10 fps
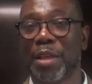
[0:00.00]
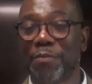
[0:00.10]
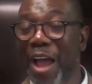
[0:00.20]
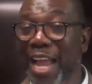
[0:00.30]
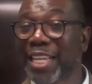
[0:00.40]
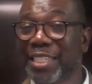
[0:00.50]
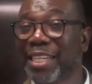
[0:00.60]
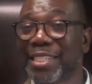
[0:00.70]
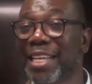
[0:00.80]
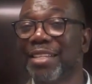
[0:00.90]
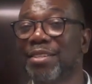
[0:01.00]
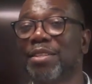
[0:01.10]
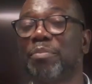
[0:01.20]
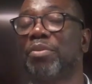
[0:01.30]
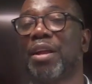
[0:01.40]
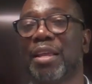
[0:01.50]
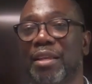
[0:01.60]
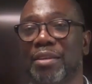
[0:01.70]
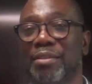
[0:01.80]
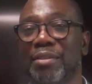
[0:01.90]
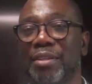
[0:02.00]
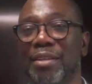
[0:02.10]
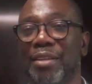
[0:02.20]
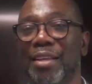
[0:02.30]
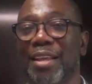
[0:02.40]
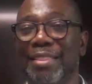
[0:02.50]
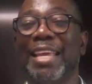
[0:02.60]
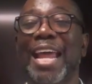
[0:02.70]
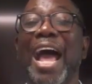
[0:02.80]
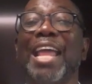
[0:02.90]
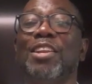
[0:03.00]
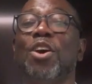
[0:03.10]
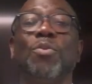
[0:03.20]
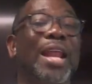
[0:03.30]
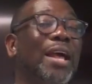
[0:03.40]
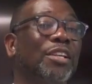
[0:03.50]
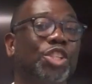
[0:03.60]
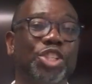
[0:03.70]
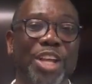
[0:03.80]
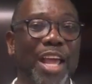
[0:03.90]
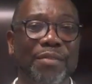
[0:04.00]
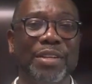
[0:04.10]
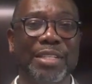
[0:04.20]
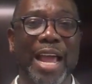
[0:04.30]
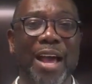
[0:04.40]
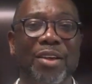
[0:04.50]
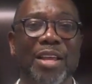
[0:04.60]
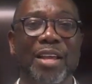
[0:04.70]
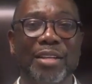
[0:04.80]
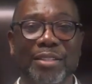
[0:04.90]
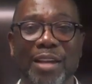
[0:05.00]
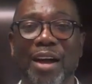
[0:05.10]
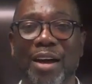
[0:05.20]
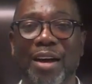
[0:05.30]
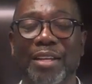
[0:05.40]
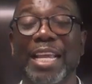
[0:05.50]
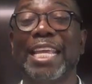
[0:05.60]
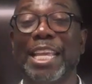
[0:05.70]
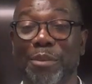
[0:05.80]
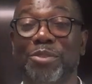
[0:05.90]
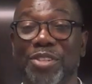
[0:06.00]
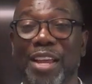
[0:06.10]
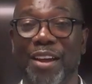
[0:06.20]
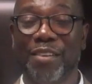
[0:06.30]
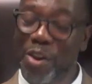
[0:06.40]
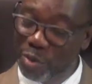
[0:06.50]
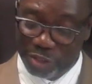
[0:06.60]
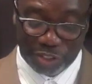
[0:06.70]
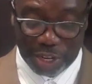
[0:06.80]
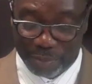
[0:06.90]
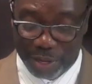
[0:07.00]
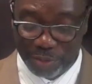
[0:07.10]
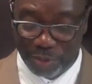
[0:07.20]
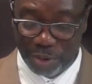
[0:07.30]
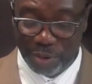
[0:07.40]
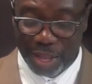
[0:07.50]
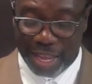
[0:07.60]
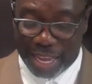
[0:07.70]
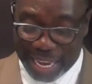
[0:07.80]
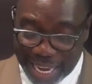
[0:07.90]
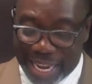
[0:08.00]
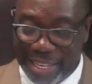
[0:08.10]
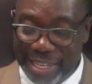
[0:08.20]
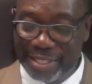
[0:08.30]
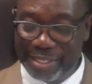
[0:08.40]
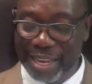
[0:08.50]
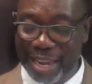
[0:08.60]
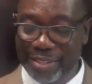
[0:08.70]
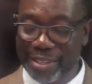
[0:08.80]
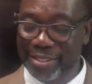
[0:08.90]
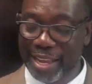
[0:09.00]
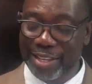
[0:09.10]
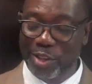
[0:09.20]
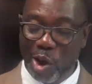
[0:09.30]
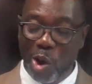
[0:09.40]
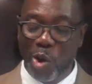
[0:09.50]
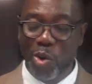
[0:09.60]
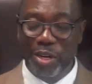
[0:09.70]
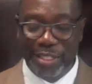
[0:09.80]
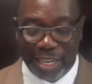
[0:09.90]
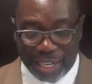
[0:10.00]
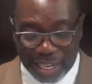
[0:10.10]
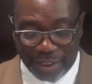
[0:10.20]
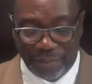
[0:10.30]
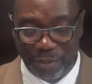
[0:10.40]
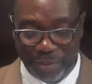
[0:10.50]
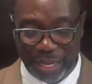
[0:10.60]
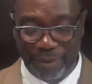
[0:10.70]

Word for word: If I can just get to the praise, then I know without a shadow of a doubt, God himself will see me through. In this text, he says, oh, deliver me.